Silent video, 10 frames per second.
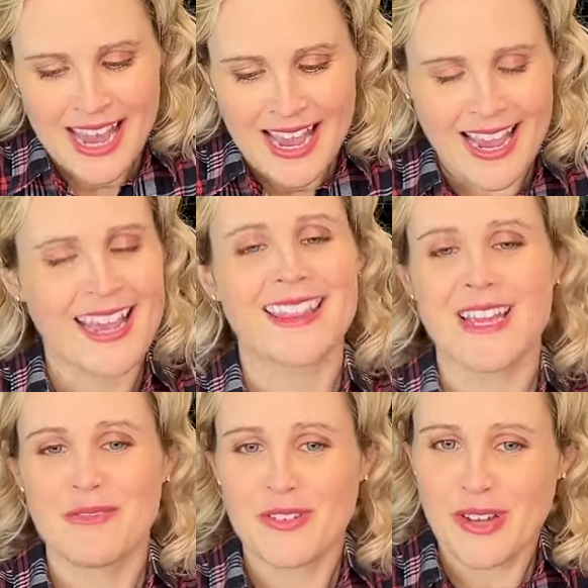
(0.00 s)
And
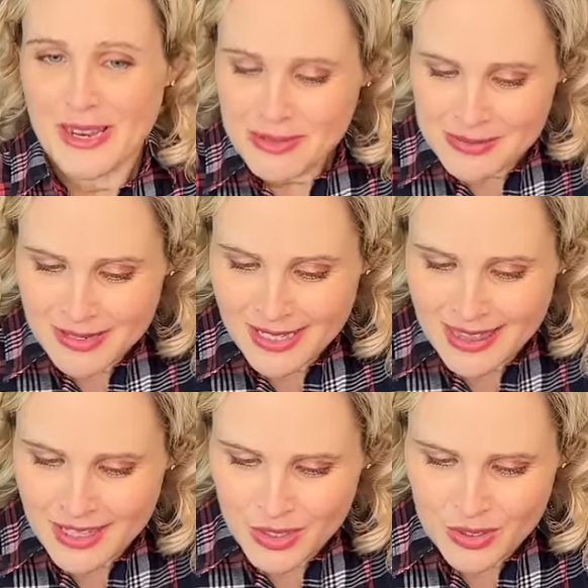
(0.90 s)
then we've got Emma Smith,
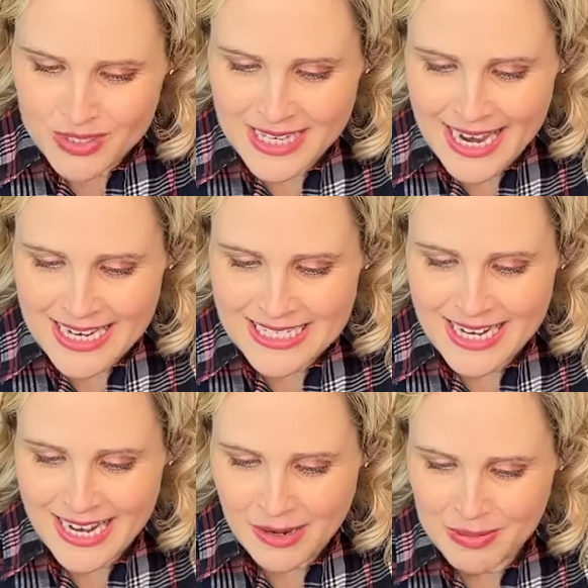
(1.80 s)
who's at
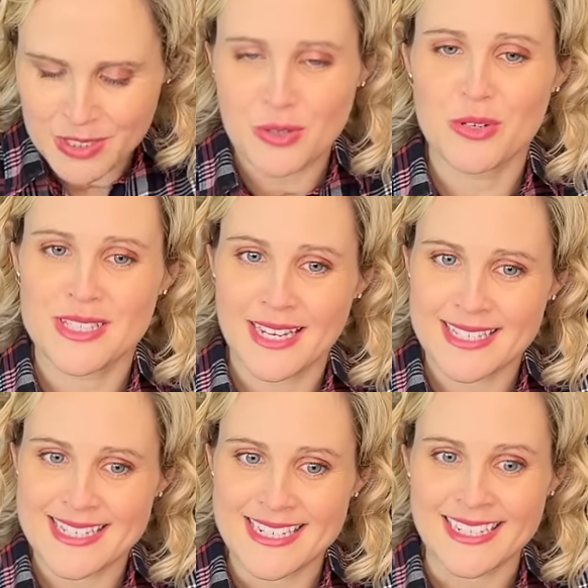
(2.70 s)

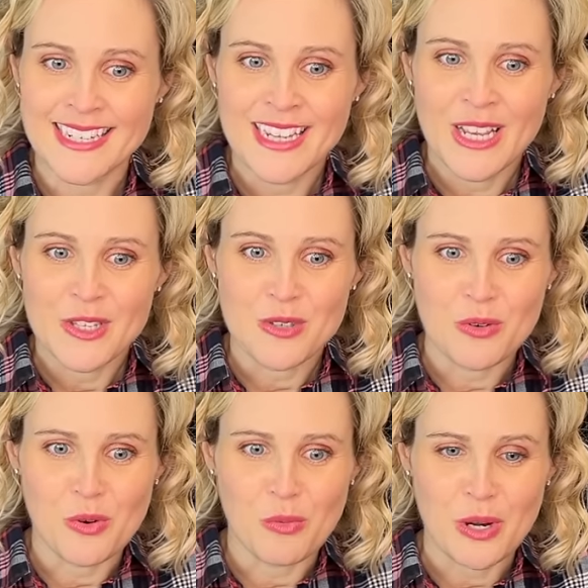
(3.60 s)
HappySew16.
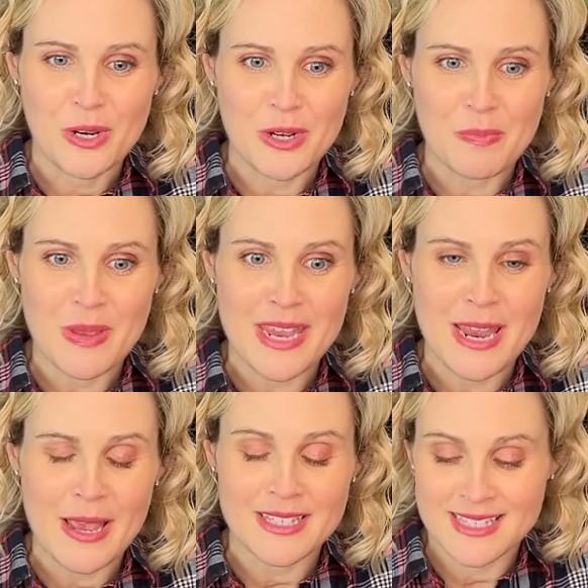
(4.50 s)
So we're going to
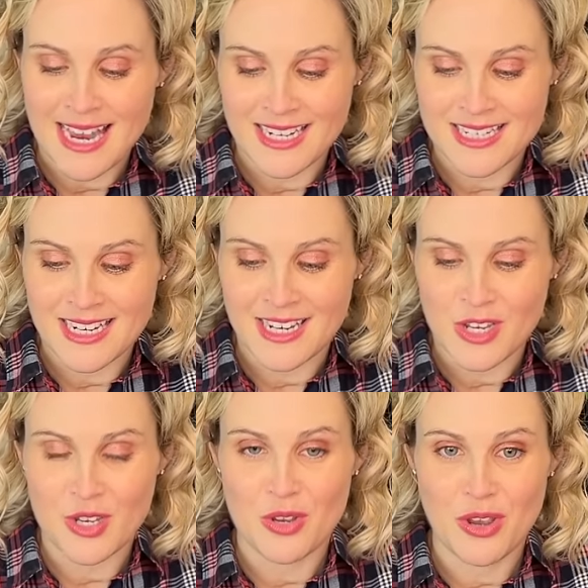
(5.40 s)
be
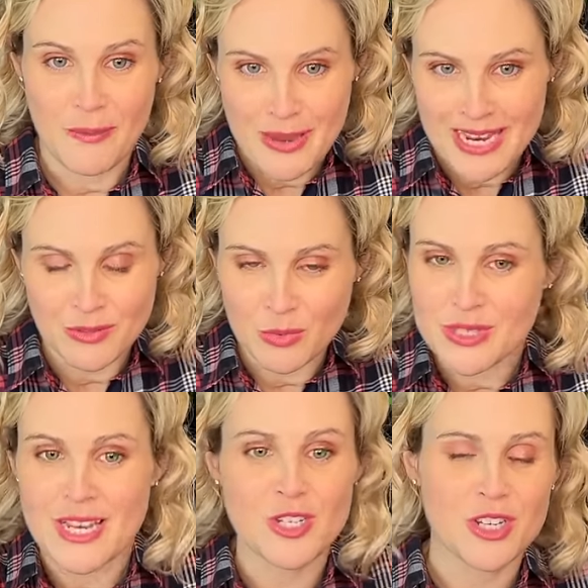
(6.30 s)
sending you a direct
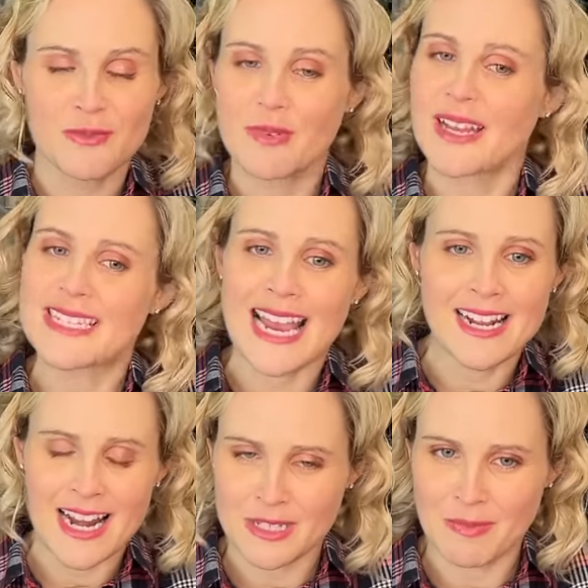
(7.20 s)

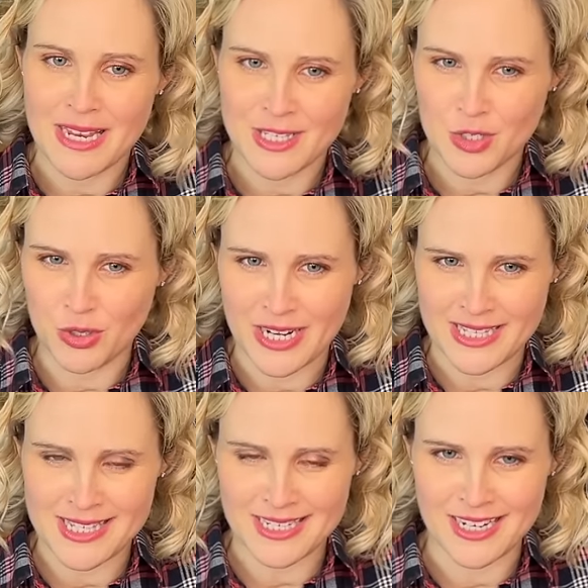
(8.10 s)
message on
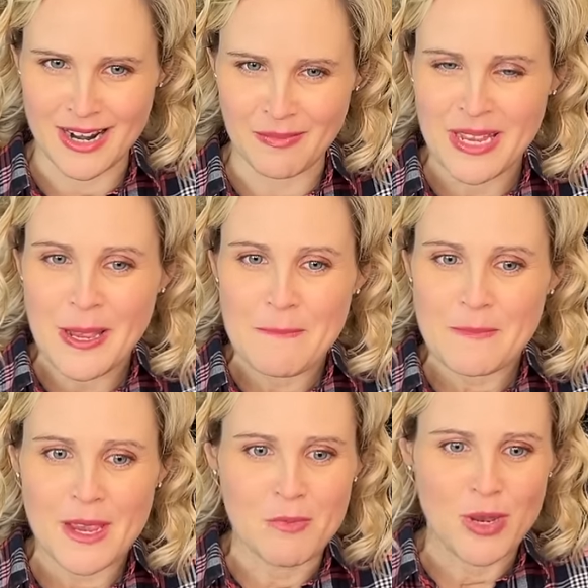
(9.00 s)
Instagram,
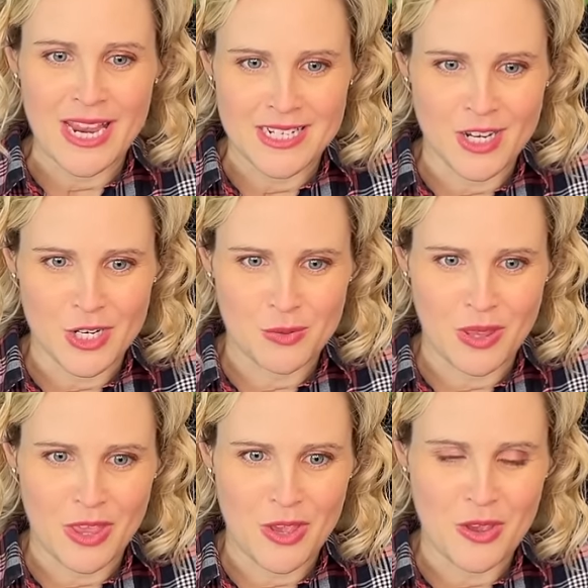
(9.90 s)
and we'll get in touch
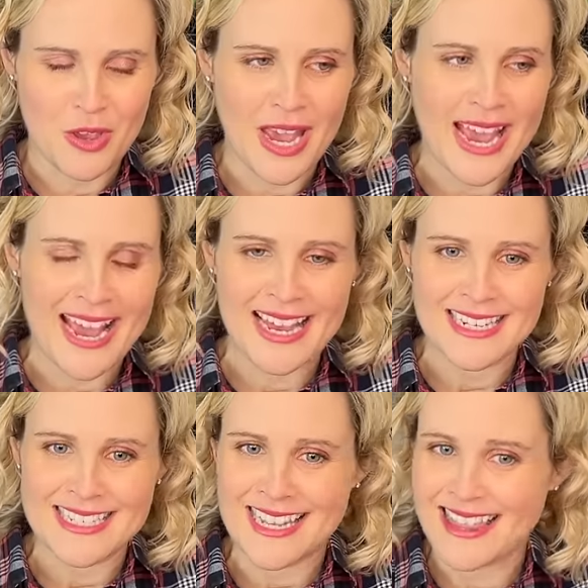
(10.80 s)
with you
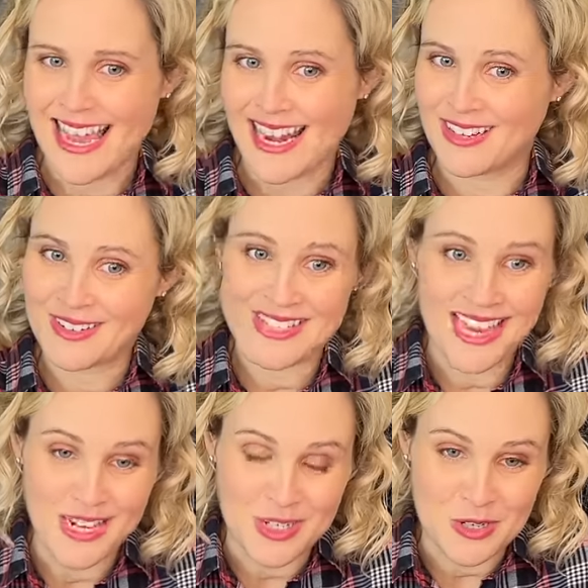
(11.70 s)
and then
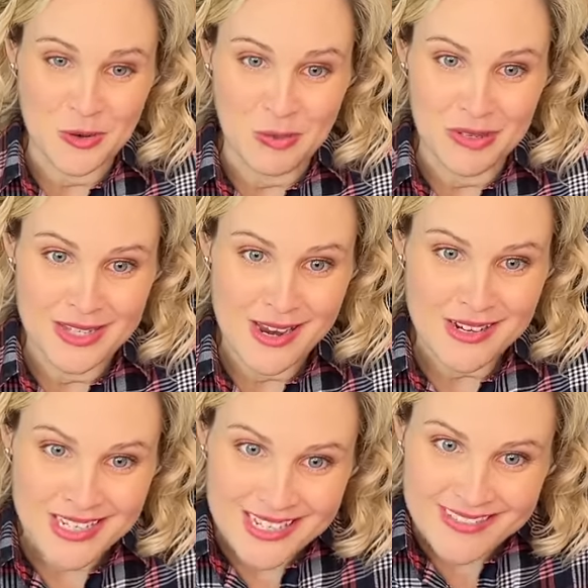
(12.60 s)
send your books out
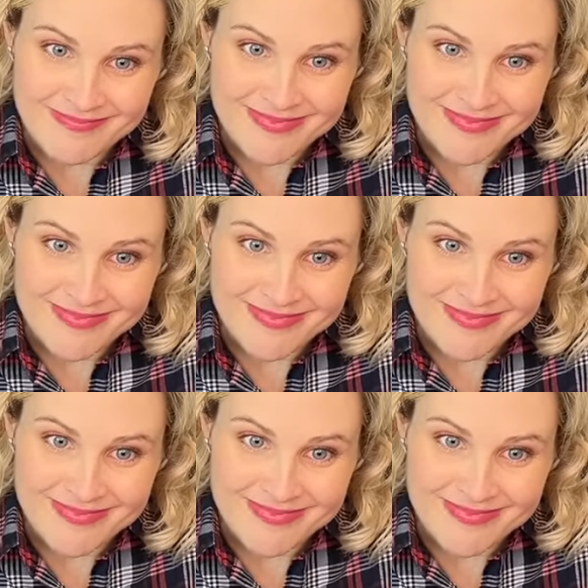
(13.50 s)
to you.